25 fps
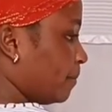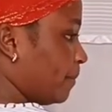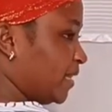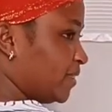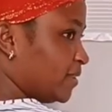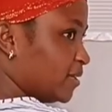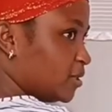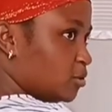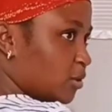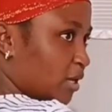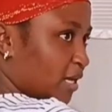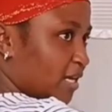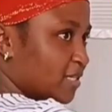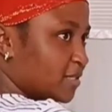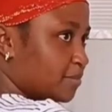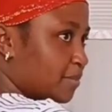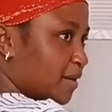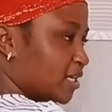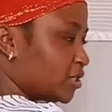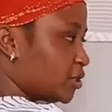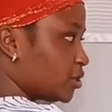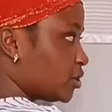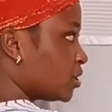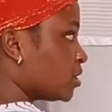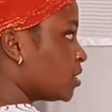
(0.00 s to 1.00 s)
but this one is
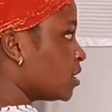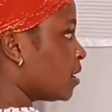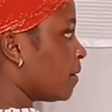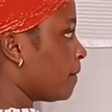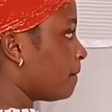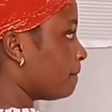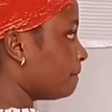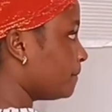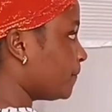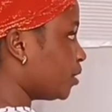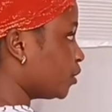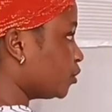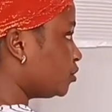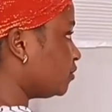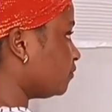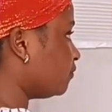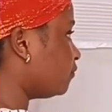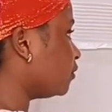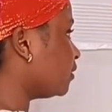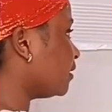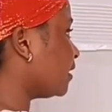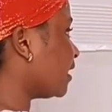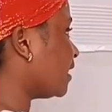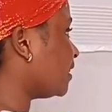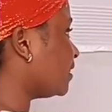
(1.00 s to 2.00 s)
much
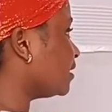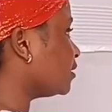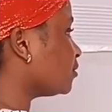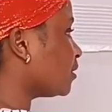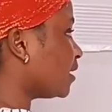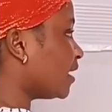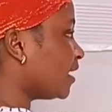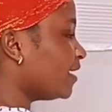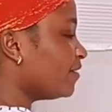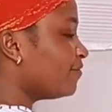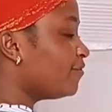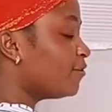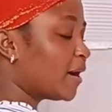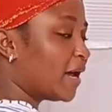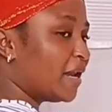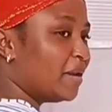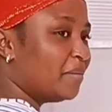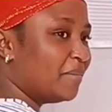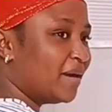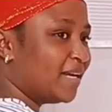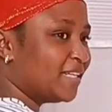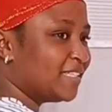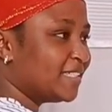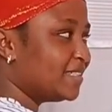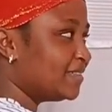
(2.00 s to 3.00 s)
beautiful than this one. If you can
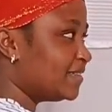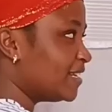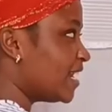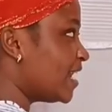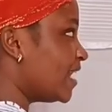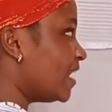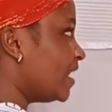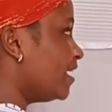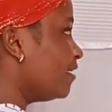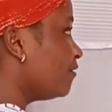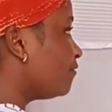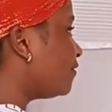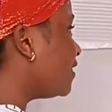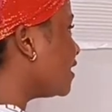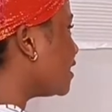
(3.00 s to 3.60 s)
imagine, if